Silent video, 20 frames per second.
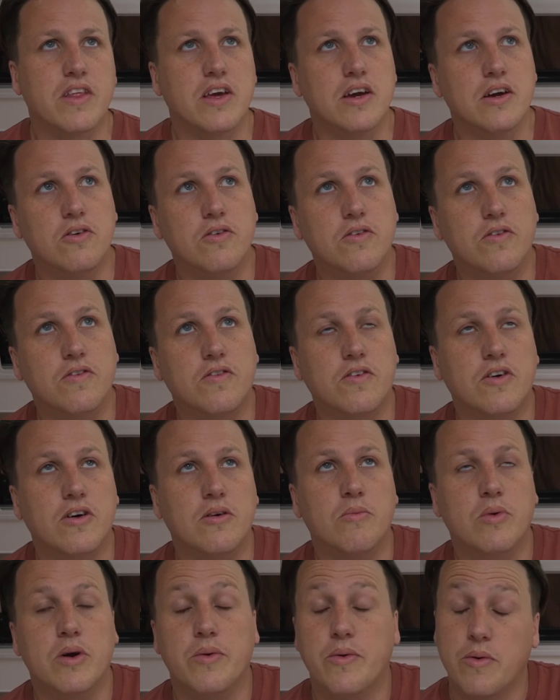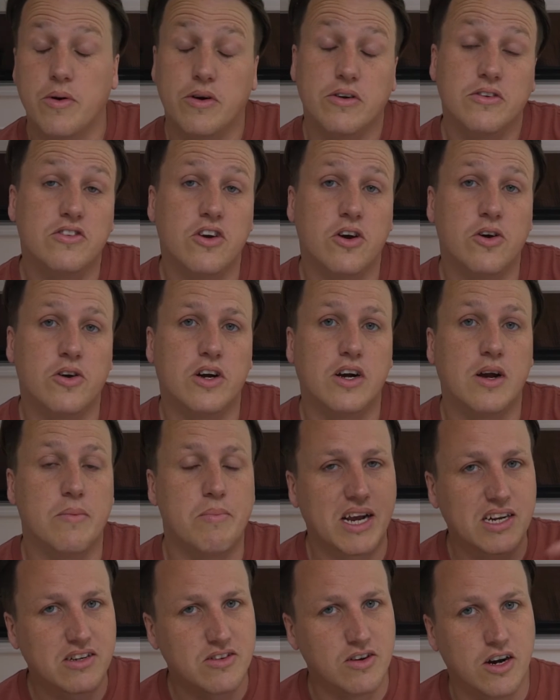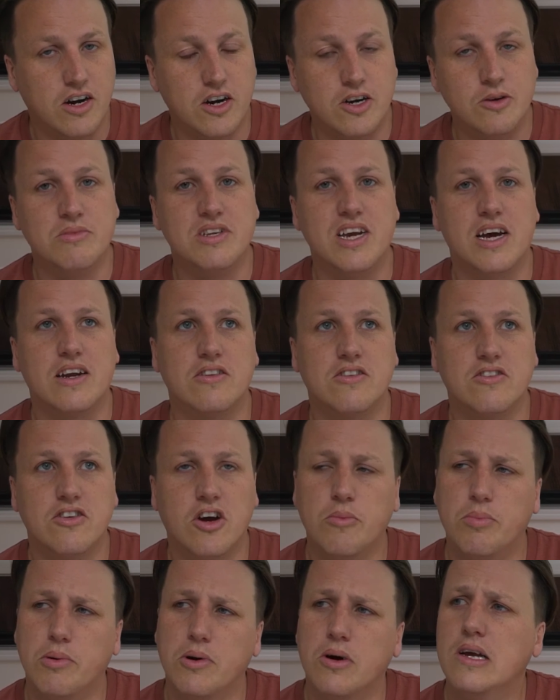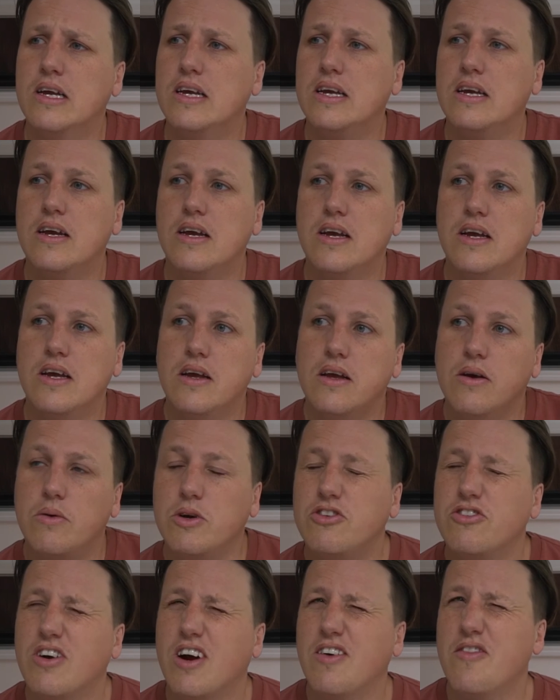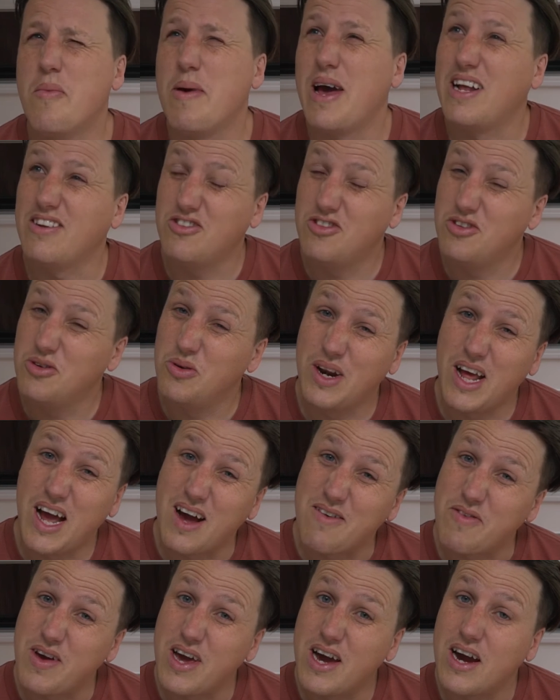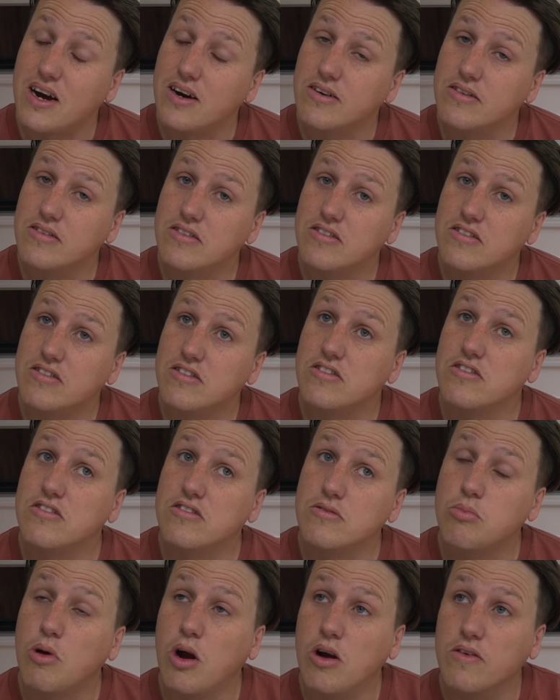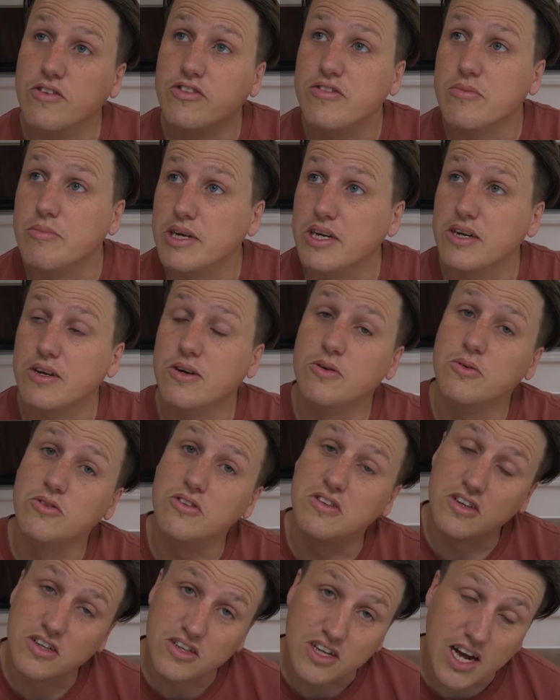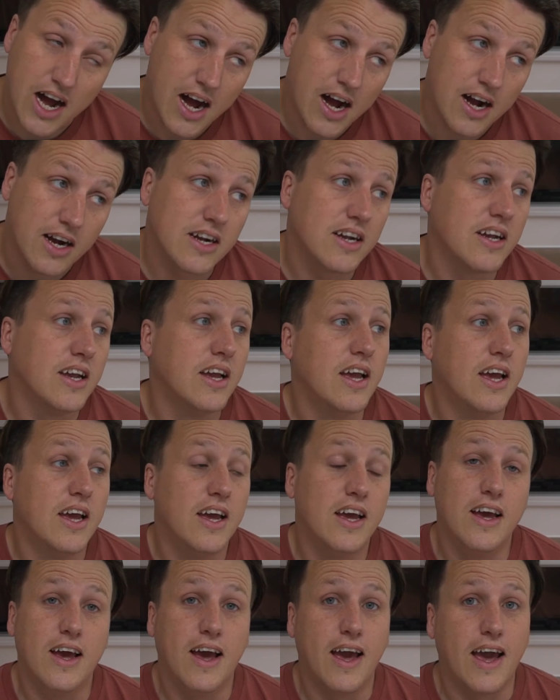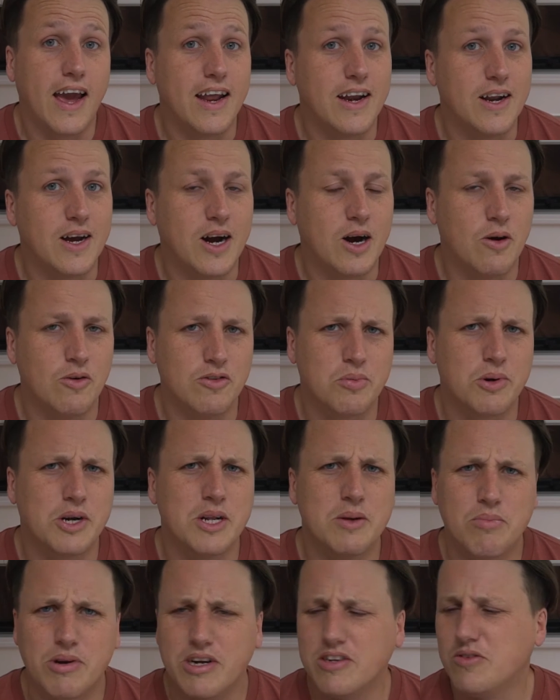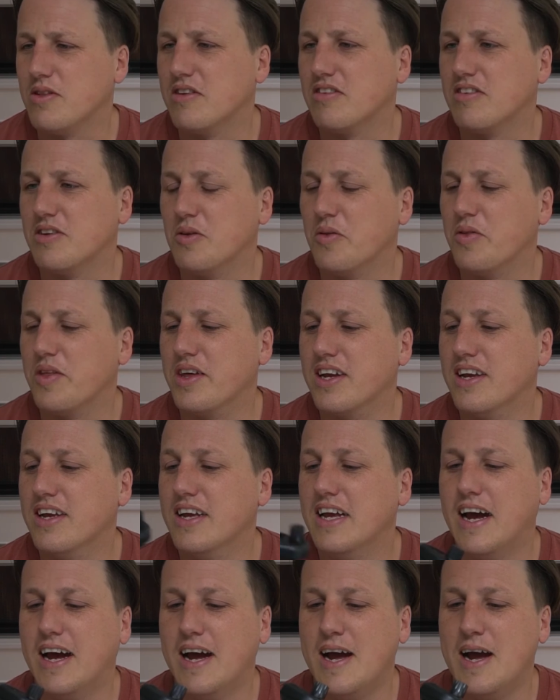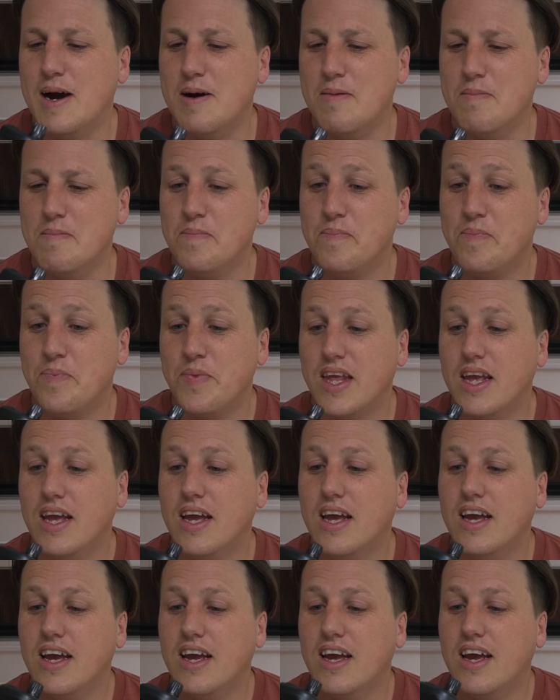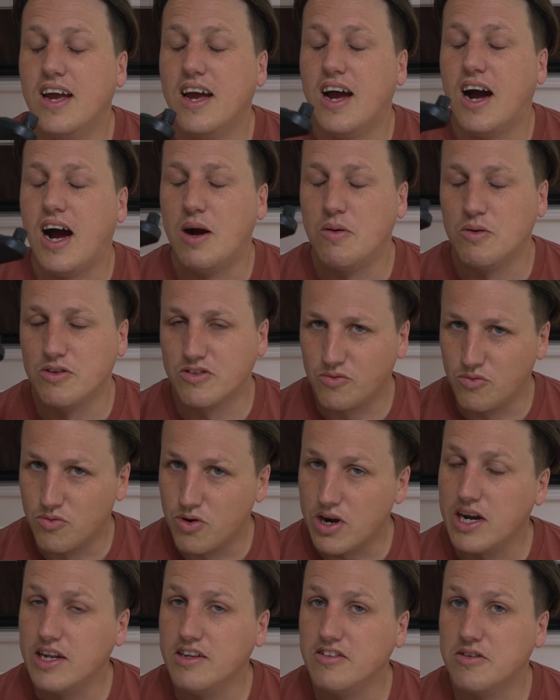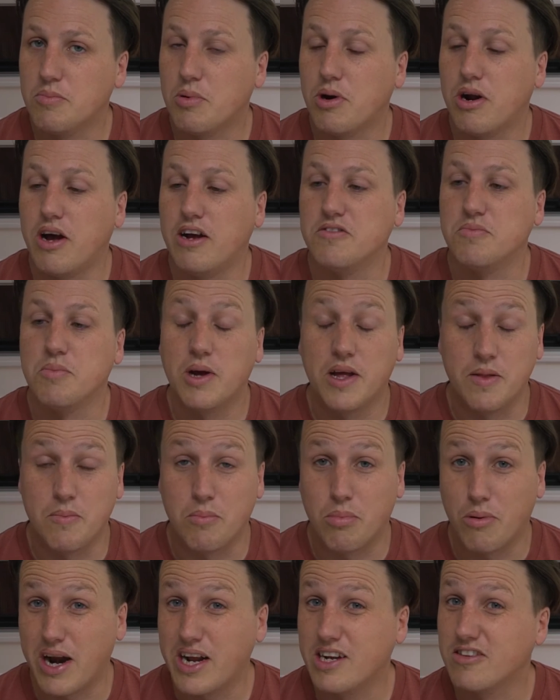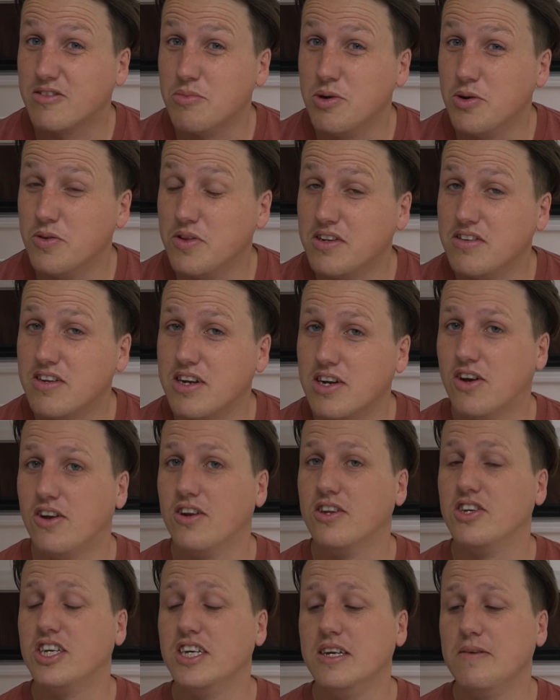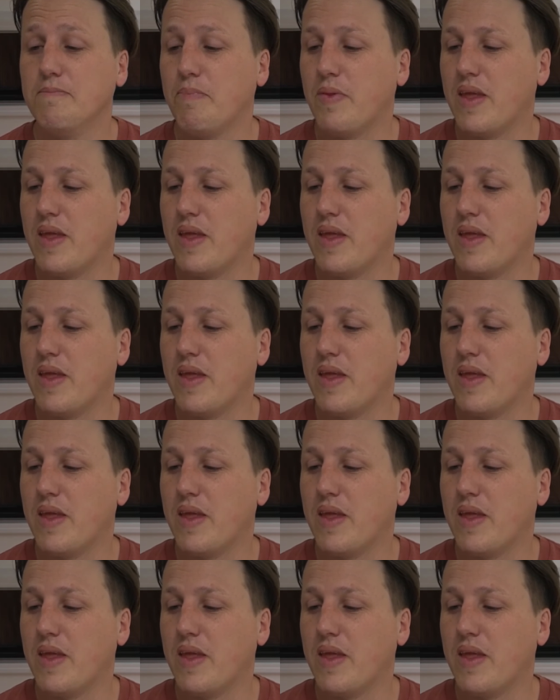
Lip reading: the hill from where we were in Tauranga back to our hometown in Taupo. We drove about 2.5 hours over some hills in the dark, and I was pretty impressed with this little thing. I was really surprised by the brake smoothing technology.